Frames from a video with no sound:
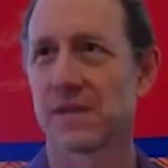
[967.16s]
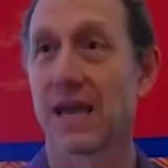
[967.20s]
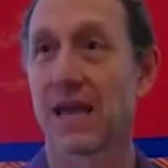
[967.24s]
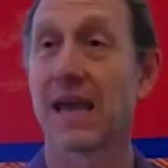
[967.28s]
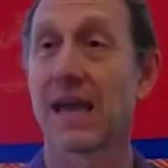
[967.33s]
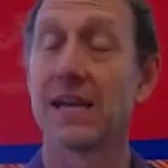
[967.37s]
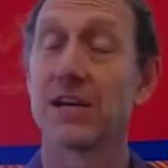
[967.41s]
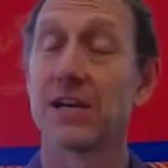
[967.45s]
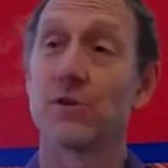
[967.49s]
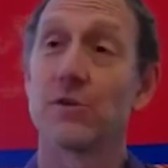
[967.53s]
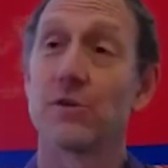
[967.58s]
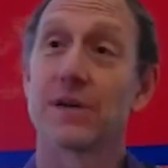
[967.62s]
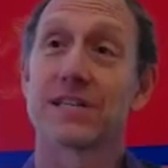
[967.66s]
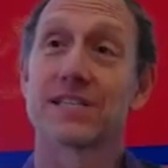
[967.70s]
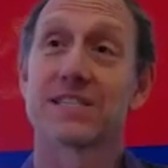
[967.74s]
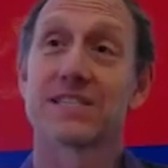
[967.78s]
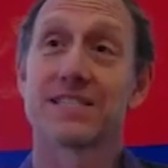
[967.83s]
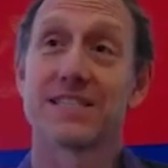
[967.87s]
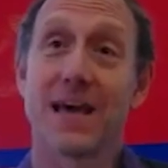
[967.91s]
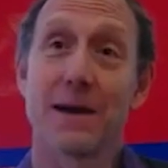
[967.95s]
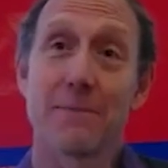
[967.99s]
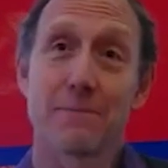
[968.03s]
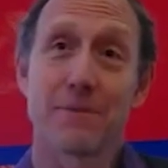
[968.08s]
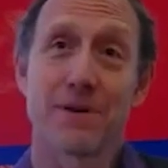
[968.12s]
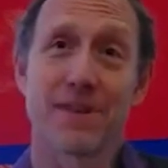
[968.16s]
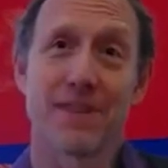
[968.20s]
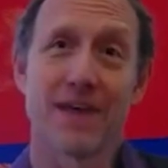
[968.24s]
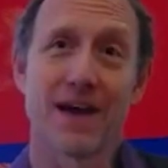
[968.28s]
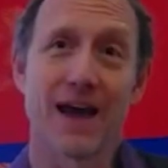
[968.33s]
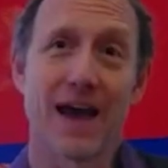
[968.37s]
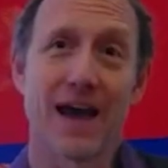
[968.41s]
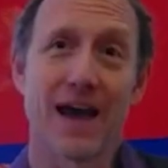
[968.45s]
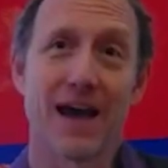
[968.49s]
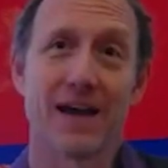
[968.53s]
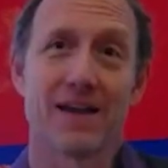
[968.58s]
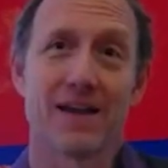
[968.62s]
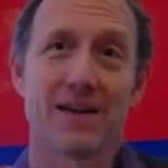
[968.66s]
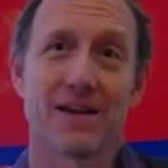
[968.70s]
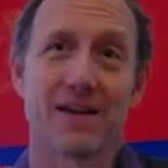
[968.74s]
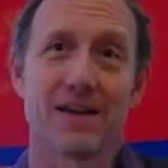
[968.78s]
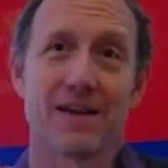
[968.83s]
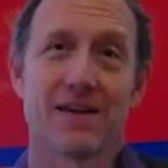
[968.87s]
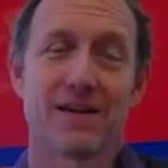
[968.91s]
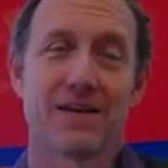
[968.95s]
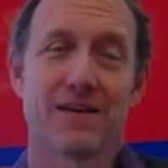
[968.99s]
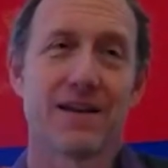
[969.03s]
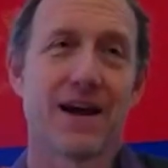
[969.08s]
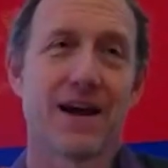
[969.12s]
And to accept that,
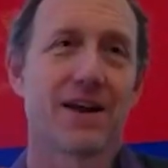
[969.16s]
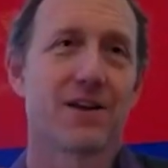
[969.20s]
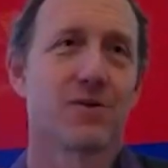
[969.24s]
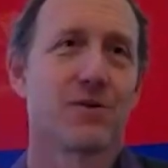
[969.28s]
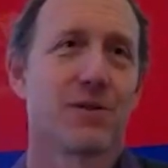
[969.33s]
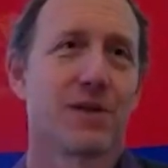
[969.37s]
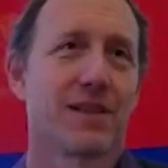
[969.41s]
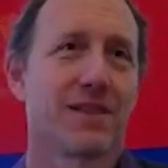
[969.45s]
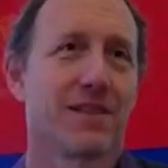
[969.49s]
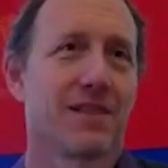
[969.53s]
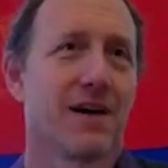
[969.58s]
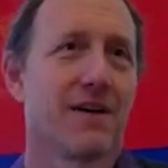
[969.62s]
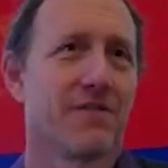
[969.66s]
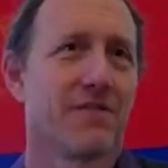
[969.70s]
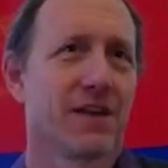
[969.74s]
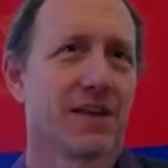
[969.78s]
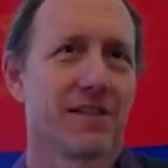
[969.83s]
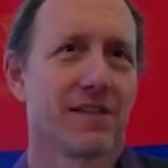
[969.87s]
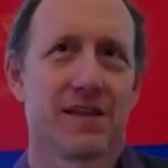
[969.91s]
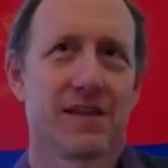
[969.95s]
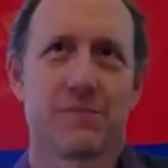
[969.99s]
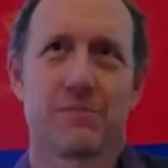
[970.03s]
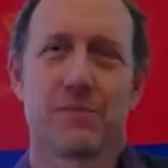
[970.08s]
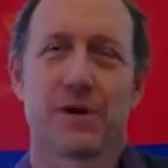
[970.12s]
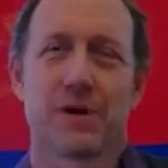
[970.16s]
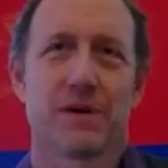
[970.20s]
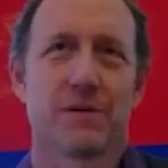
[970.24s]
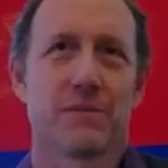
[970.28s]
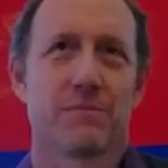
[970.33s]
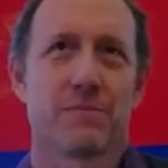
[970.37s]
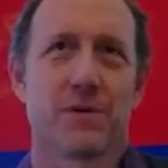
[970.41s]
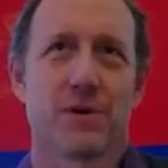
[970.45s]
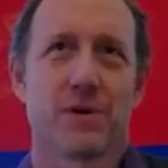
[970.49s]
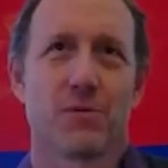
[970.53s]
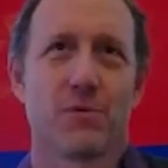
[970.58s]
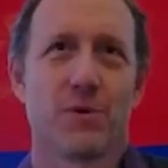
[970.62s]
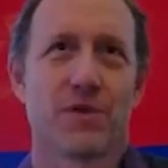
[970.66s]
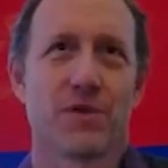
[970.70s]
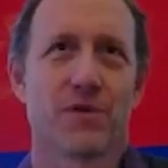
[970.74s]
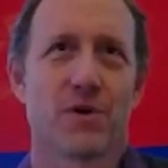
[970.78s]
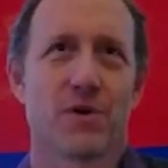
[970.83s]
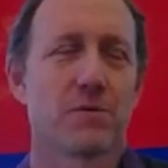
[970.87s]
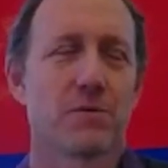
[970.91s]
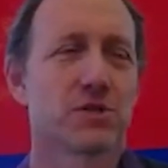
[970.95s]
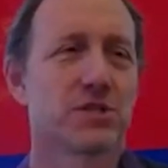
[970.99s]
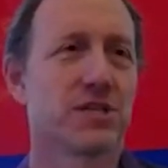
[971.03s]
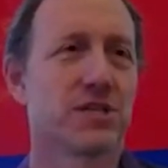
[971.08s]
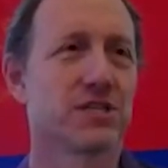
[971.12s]
not only lovingly, but, but with
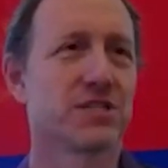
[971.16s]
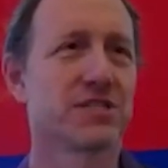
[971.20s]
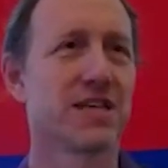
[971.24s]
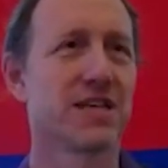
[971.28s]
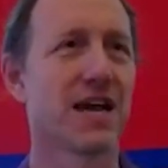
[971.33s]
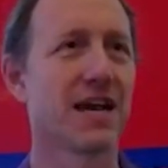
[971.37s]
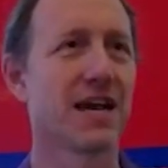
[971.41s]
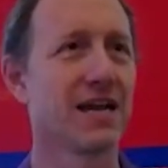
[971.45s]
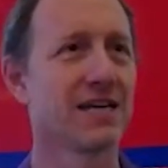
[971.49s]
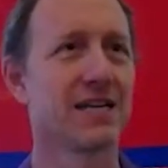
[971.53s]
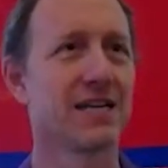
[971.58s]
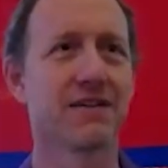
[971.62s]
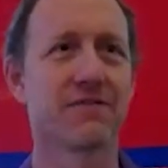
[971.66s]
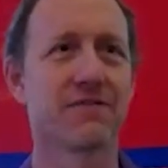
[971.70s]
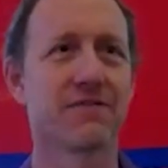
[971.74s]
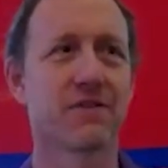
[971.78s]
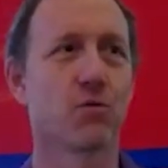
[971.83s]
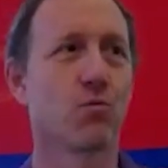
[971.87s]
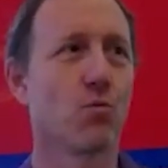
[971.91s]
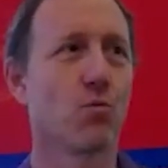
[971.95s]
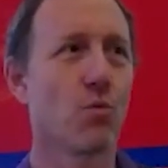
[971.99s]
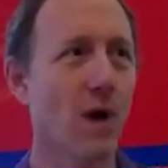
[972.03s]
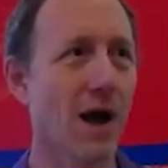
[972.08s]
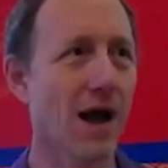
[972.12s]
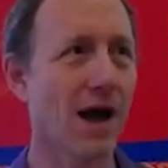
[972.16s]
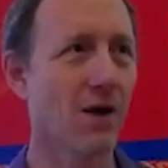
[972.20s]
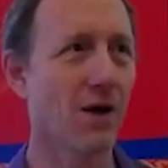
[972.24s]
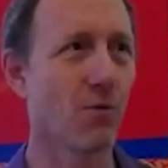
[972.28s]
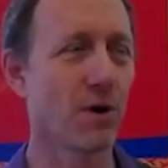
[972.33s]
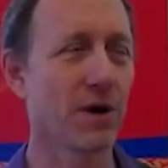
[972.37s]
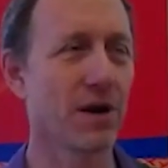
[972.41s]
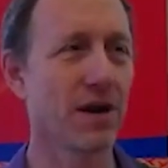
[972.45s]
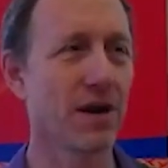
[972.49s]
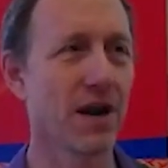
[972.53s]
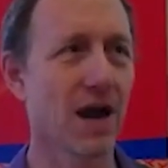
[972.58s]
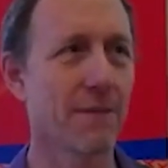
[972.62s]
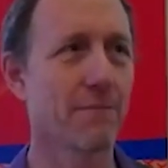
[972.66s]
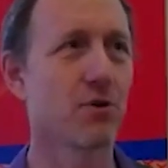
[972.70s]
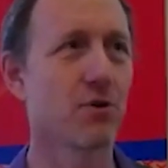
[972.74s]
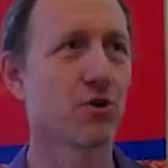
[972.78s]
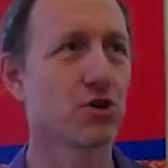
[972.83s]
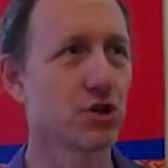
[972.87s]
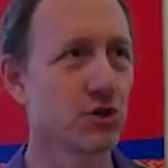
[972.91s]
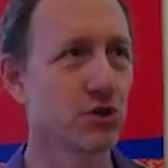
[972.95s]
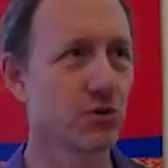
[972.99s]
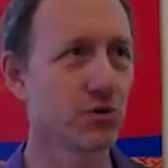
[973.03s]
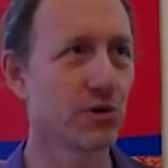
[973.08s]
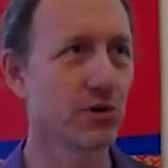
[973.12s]
almost a scientific wow, what an
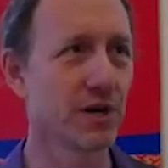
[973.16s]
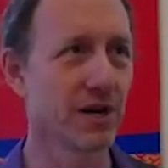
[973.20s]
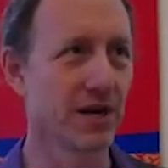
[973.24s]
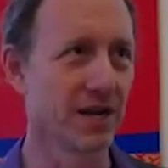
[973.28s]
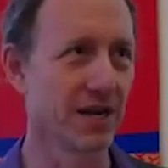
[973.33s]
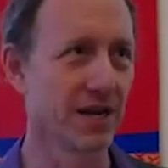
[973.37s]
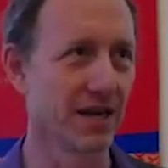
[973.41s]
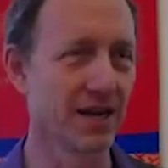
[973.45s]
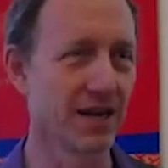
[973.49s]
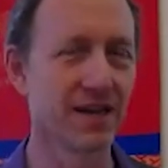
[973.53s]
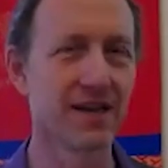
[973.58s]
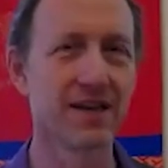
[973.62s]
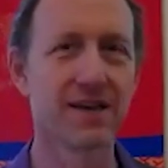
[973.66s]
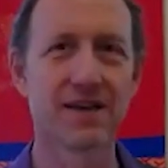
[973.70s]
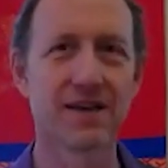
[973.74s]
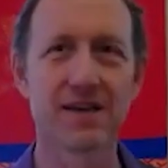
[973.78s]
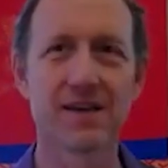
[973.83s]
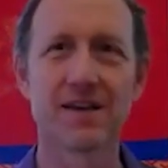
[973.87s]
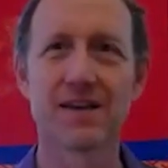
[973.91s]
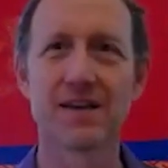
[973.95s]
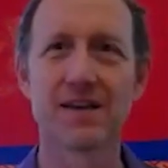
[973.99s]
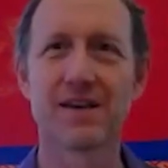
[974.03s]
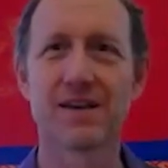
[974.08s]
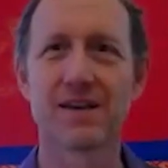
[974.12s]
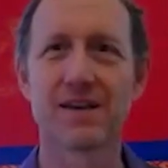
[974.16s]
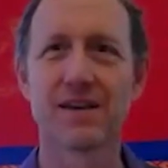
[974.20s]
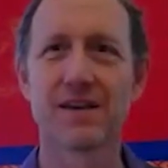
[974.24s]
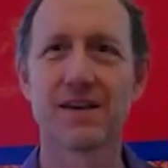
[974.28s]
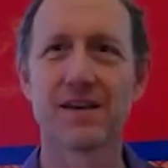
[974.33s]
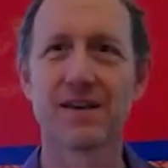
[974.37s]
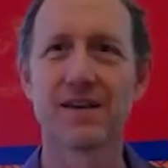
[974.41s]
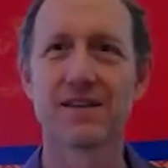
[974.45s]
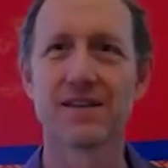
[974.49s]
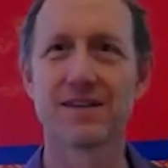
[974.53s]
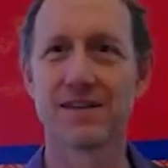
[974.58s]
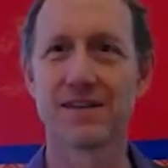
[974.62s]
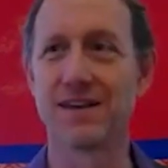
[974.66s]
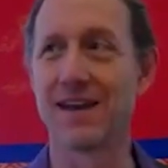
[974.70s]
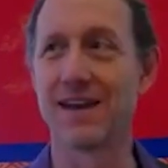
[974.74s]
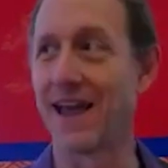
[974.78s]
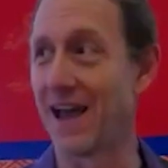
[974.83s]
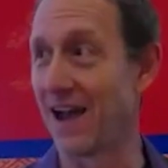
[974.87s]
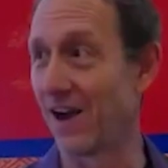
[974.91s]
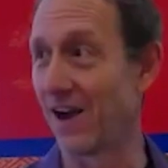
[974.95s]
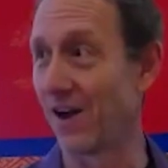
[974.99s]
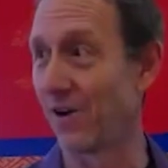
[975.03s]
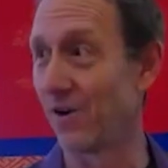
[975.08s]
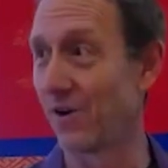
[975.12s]
opportunity to
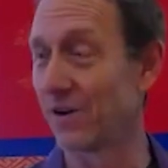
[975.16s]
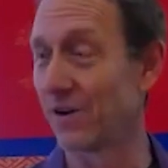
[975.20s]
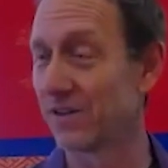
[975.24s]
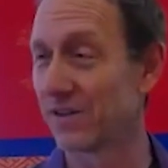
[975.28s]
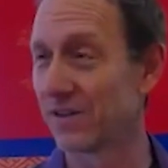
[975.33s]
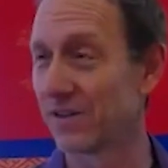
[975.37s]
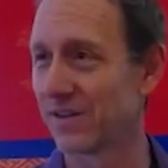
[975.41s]
now